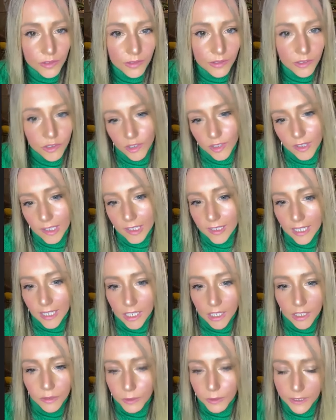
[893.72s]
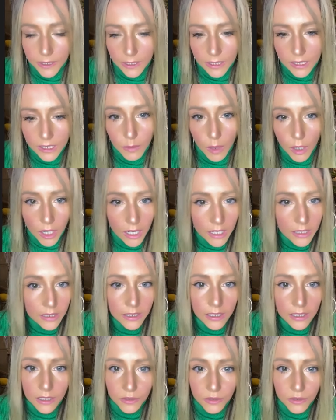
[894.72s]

just decided it was a smart idea